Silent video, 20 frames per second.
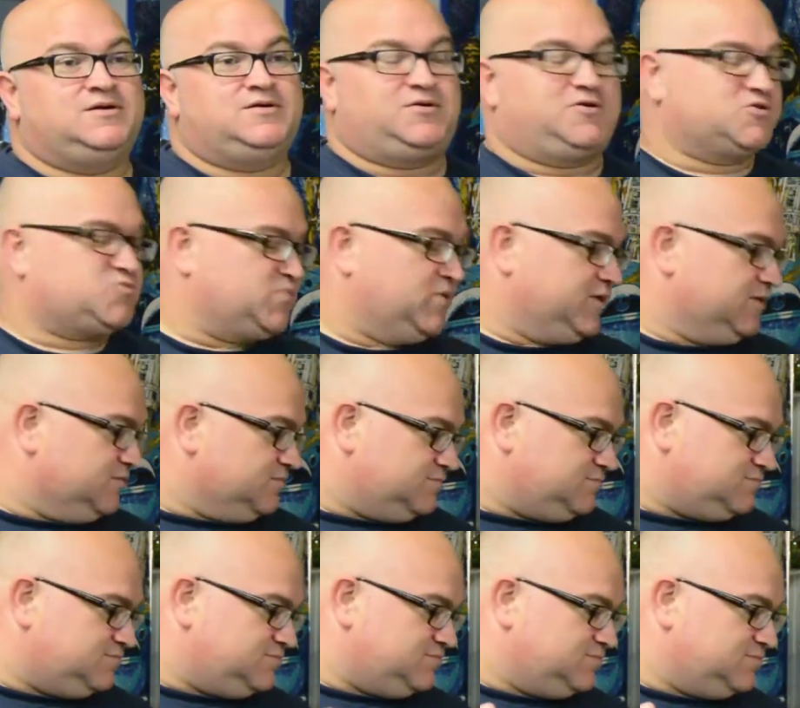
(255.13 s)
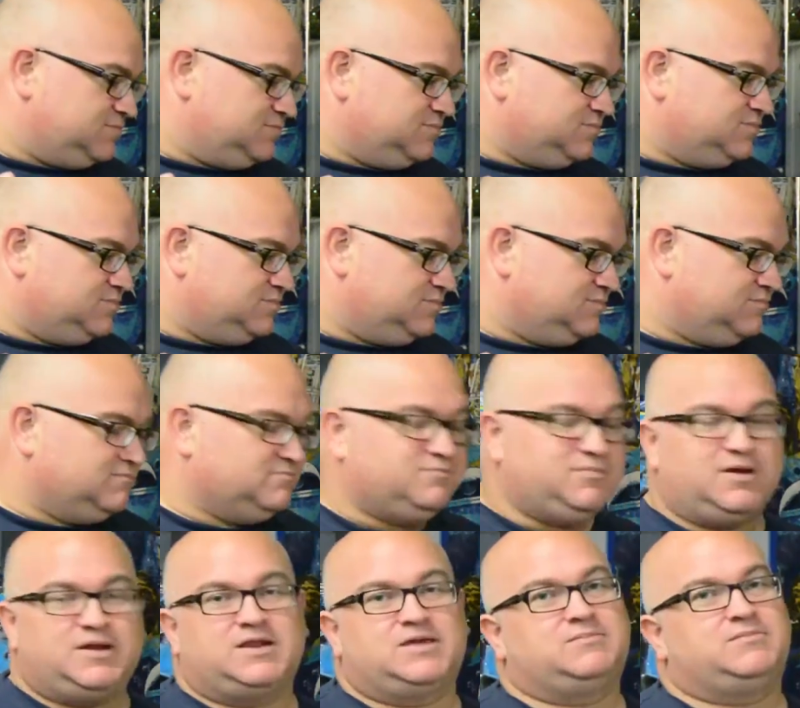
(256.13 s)
I spent
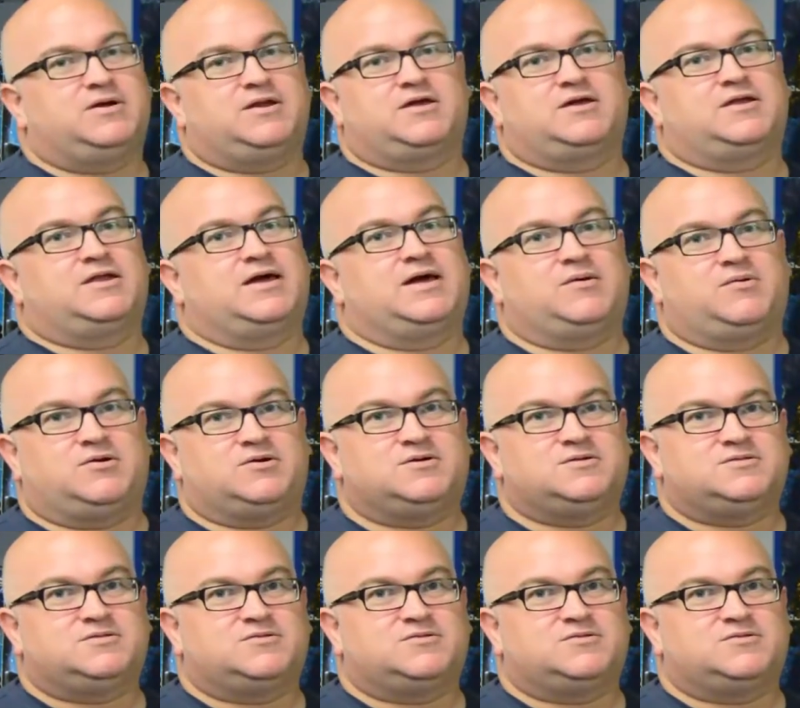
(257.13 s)
many an hour